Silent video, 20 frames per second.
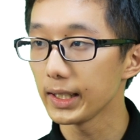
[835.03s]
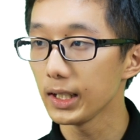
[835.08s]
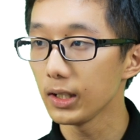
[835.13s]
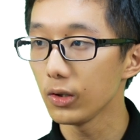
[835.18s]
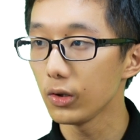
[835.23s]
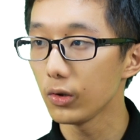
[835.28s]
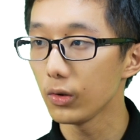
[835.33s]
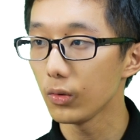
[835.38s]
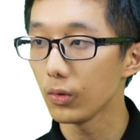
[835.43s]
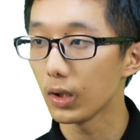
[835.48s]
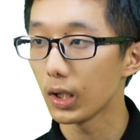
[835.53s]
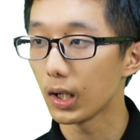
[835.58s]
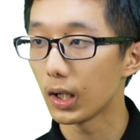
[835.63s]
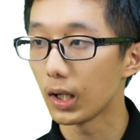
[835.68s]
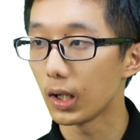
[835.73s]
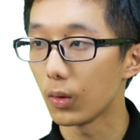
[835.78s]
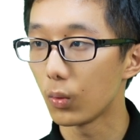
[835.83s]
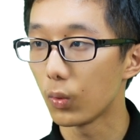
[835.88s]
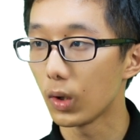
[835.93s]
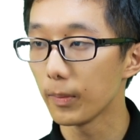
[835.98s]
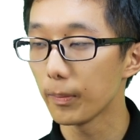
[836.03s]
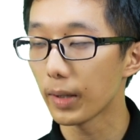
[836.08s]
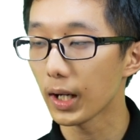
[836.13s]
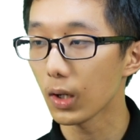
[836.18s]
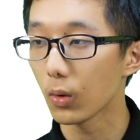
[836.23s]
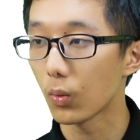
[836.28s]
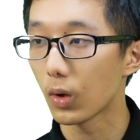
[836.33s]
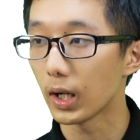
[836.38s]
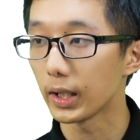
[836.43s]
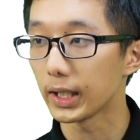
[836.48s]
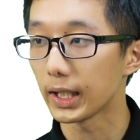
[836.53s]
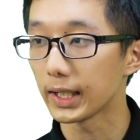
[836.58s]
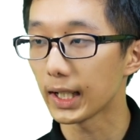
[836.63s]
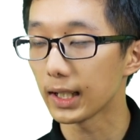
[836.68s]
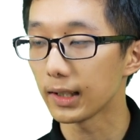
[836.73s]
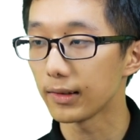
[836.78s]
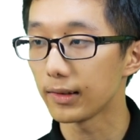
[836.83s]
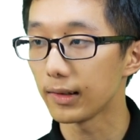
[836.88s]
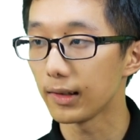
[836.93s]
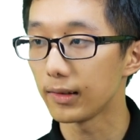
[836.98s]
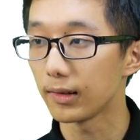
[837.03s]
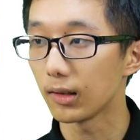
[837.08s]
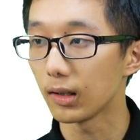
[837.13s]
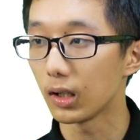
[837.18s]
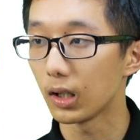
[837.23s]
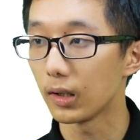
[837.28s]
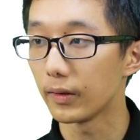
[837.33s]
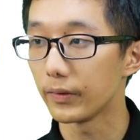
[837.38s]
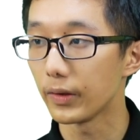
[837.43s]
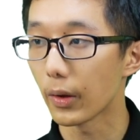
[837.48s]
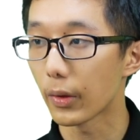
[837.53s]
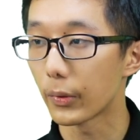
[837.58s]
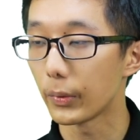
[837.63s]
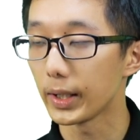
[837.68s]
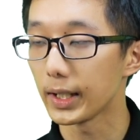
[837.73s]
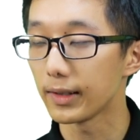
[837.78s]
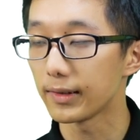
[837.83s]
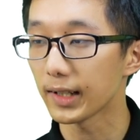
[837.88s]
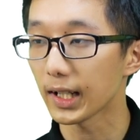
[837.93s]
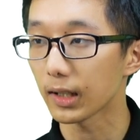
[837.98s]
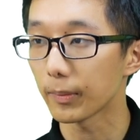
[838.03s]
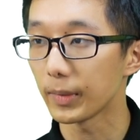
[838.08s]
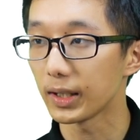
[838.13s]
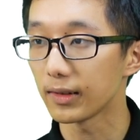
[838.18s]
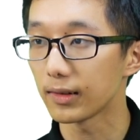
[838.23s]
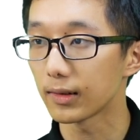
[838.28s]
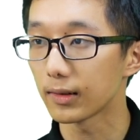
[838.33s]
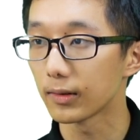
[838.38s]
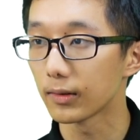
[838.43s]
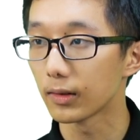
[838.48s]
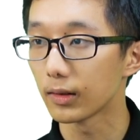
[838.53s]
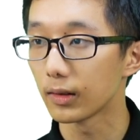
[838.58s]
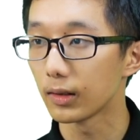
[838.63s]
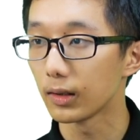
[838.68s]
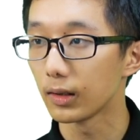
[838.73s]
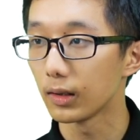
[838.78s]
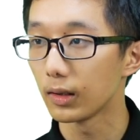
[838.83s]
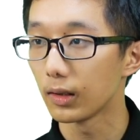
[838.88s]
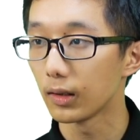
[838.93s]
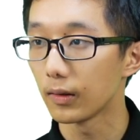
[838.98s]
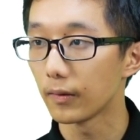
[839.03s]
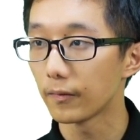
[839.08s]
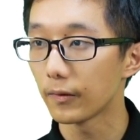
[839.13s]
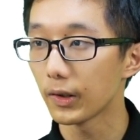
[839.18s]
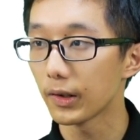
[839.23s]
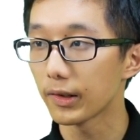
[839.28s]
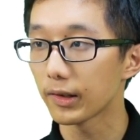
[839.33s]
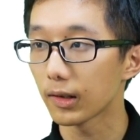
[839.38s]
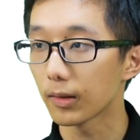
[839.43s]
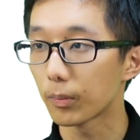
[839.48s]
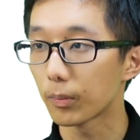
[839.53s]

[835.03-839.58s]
into a one-by-one analysis of the 3 segments. First,